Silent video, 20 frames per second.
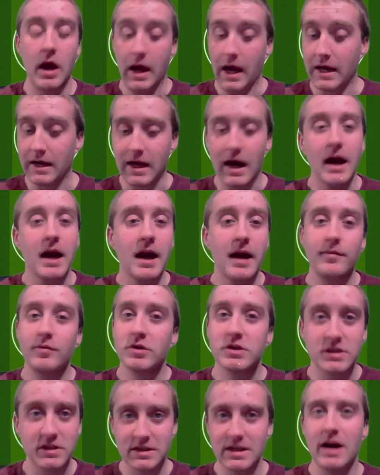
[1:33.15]
And Kai
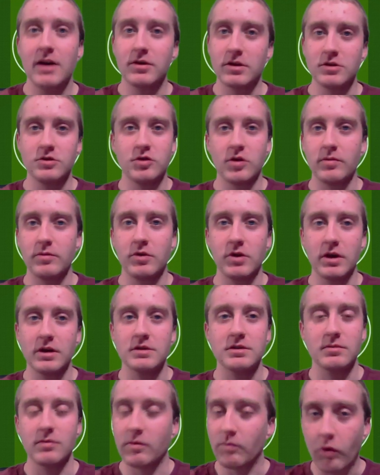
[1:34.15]
Havertz is now contributing
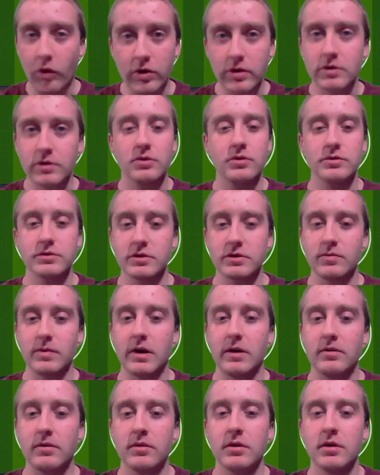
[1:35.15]
some important goals as well.